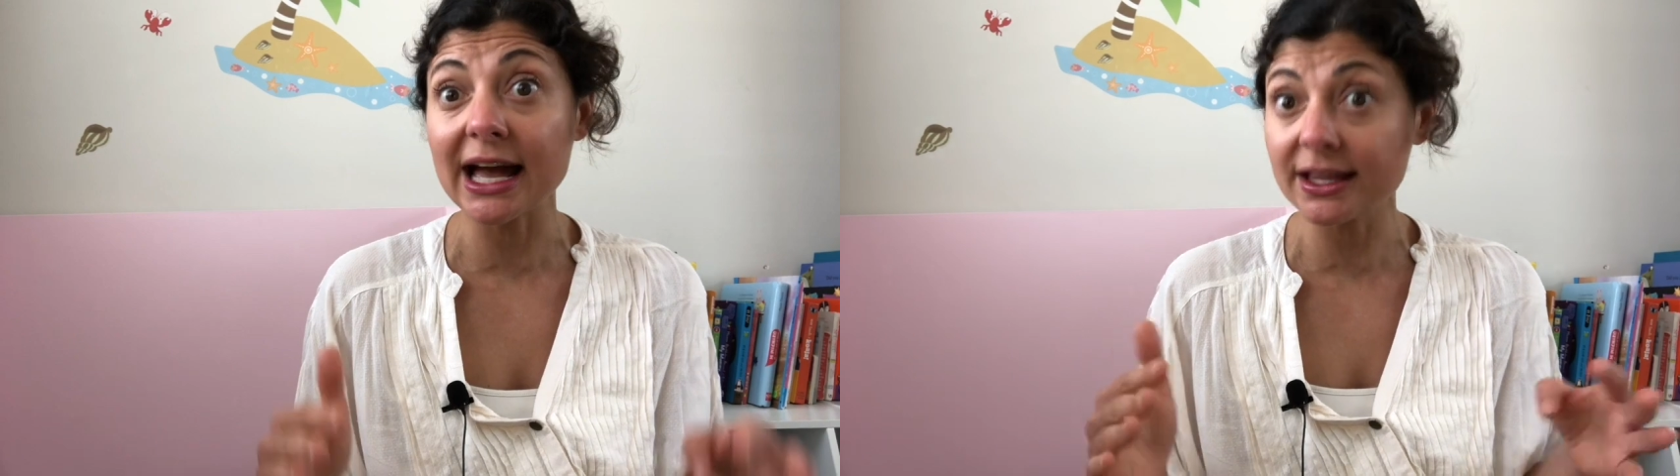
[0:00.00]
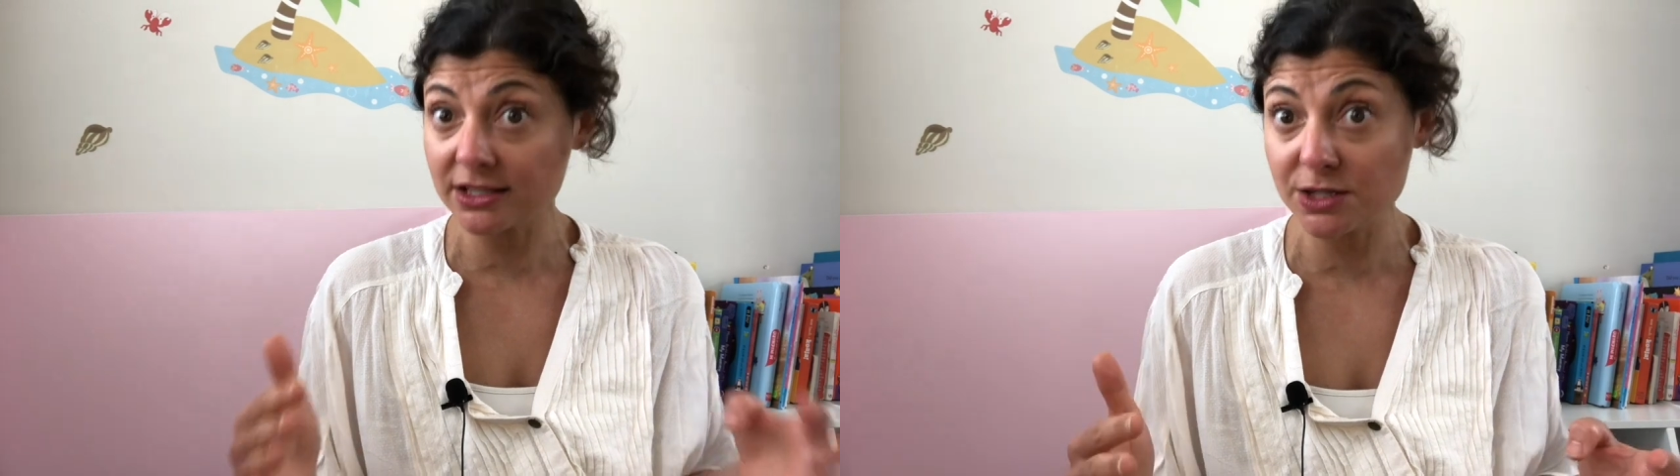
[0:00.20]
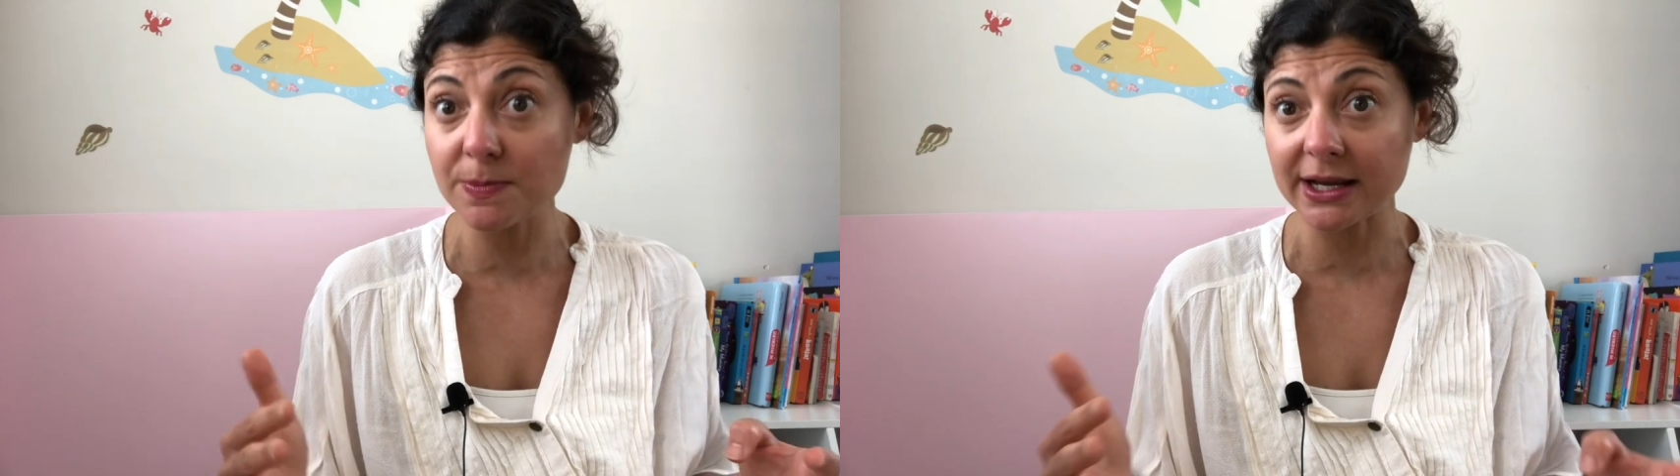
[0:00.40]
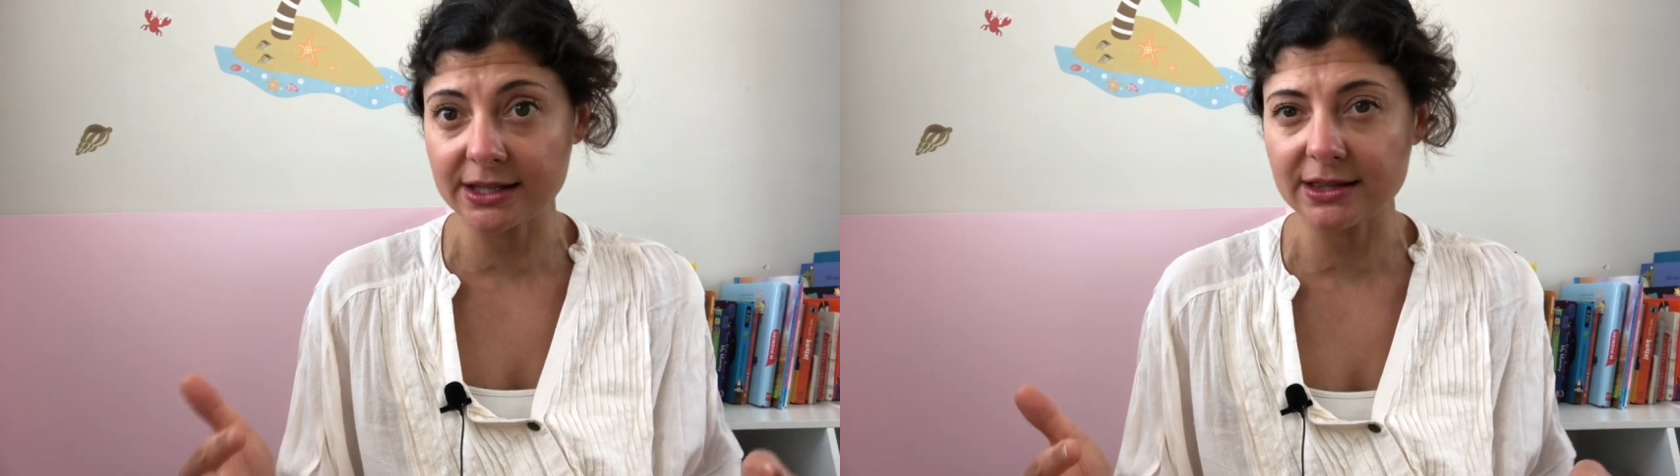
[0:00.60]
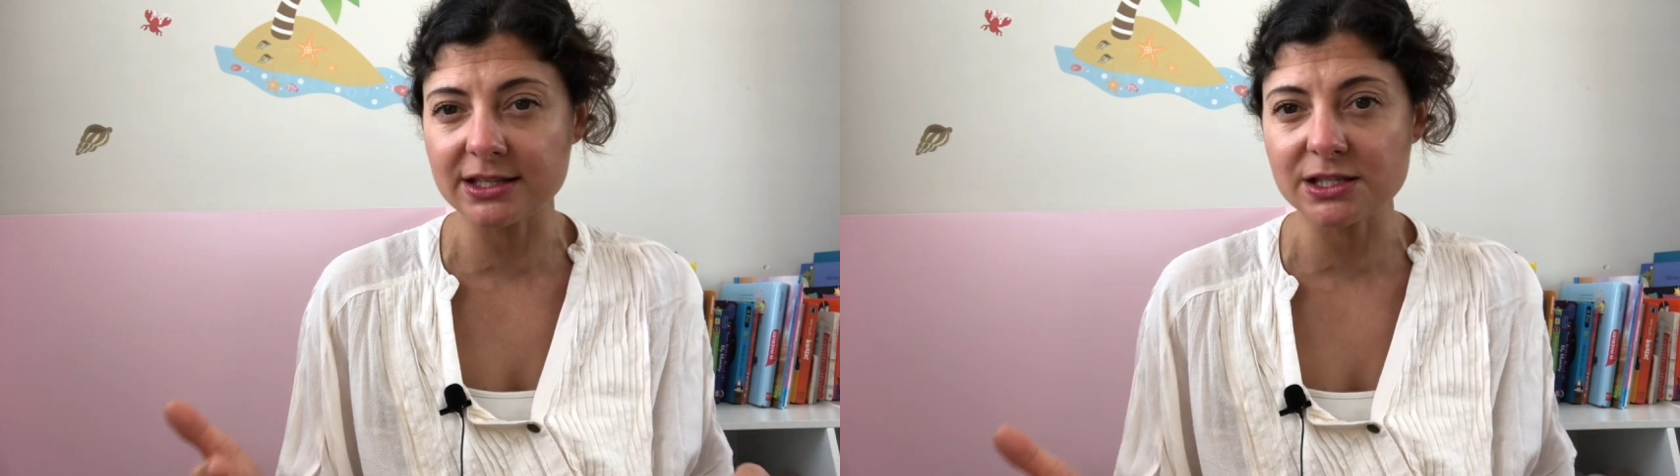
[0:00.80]

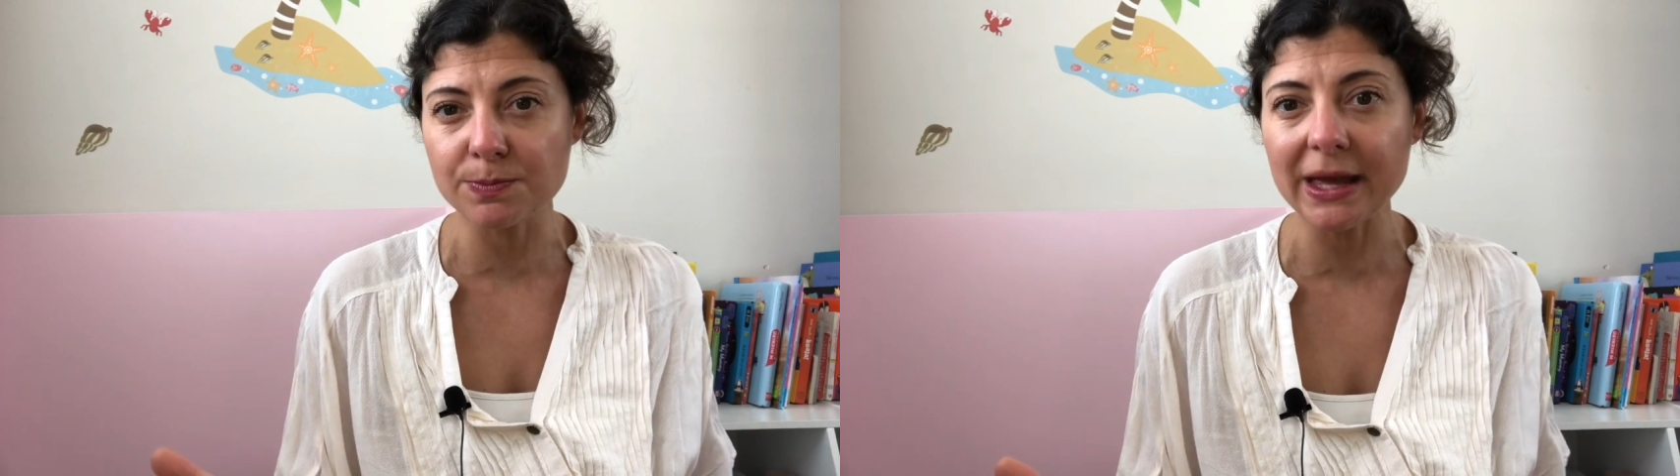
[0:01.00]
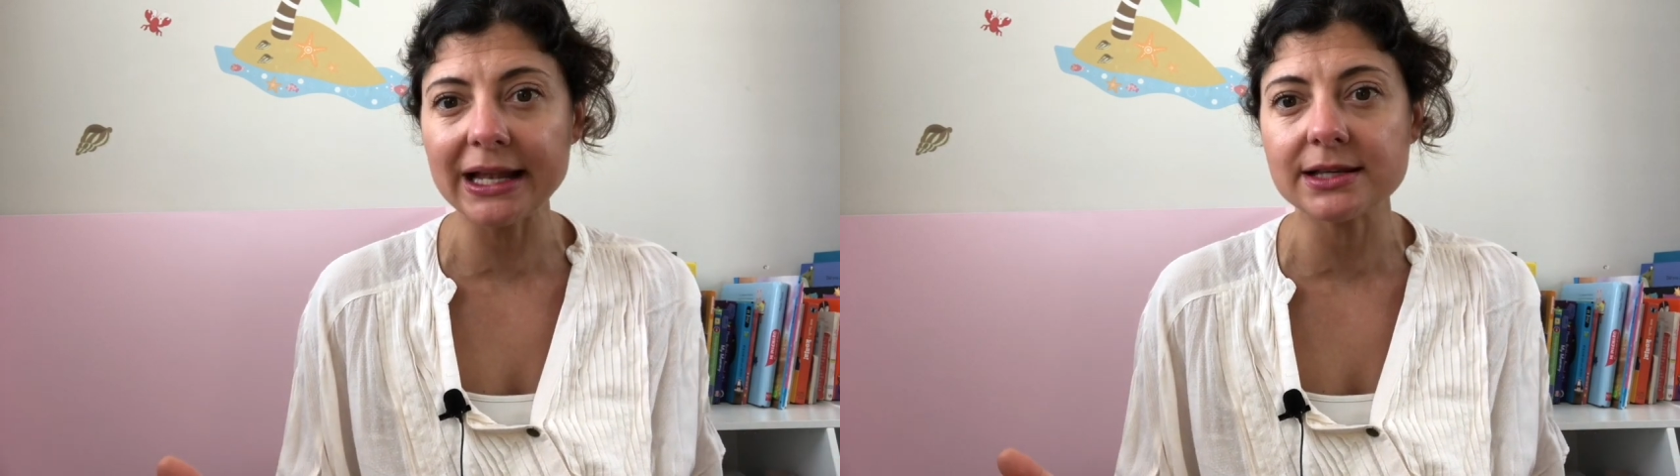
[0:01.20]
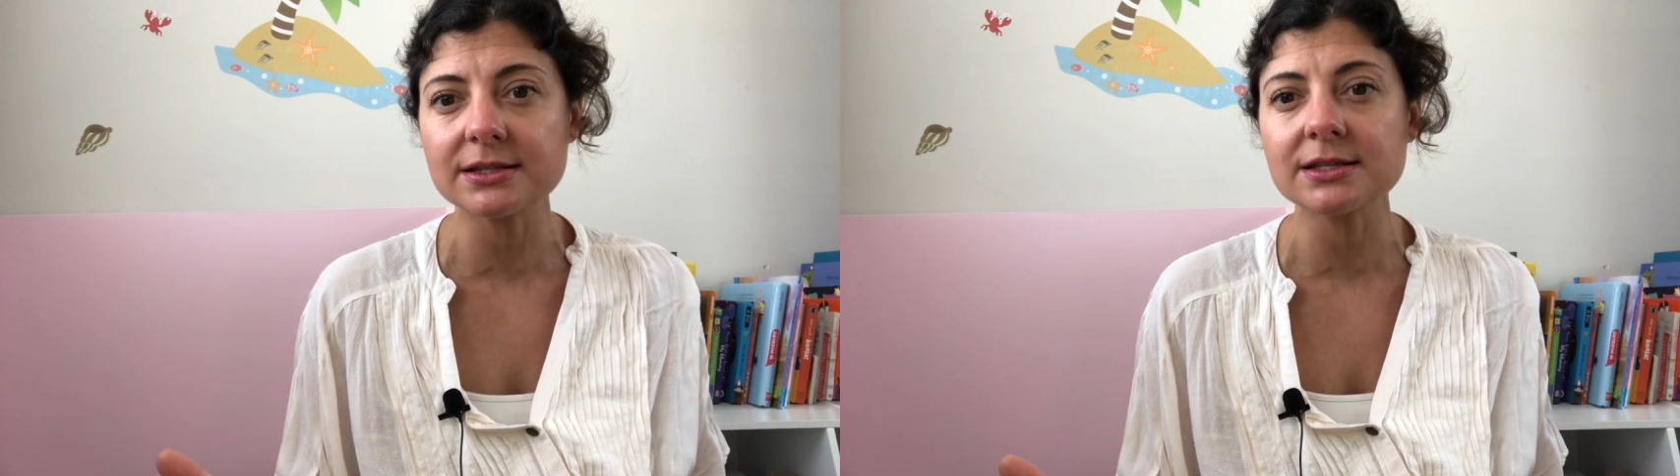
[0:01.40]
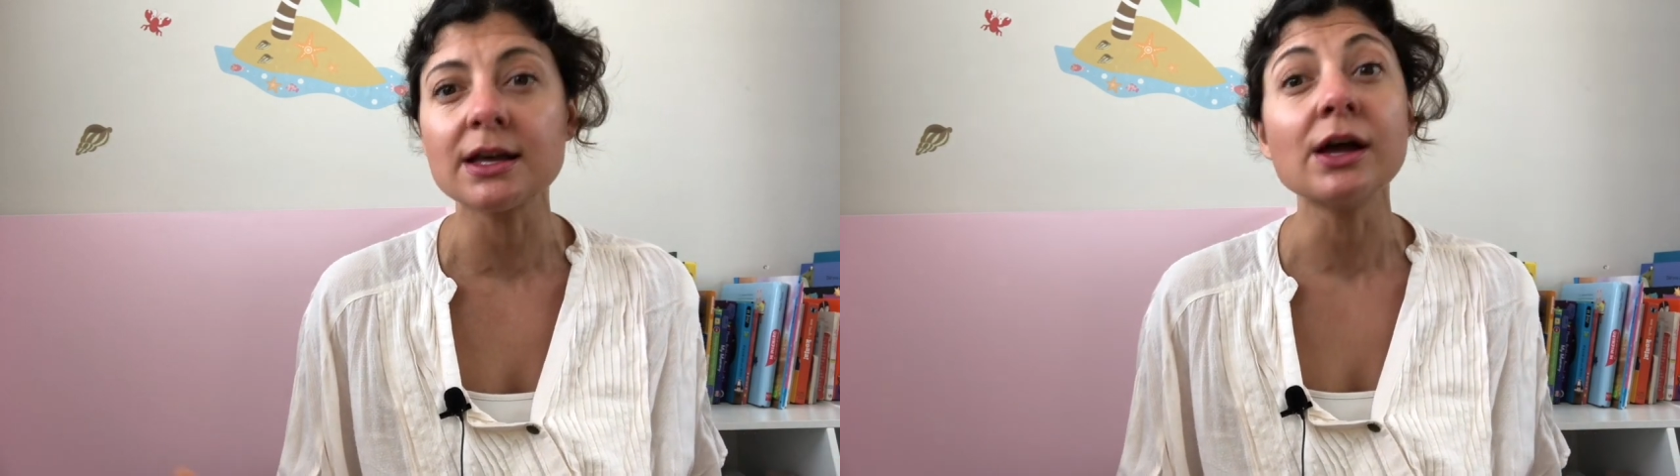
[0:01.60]
unexpected spellings.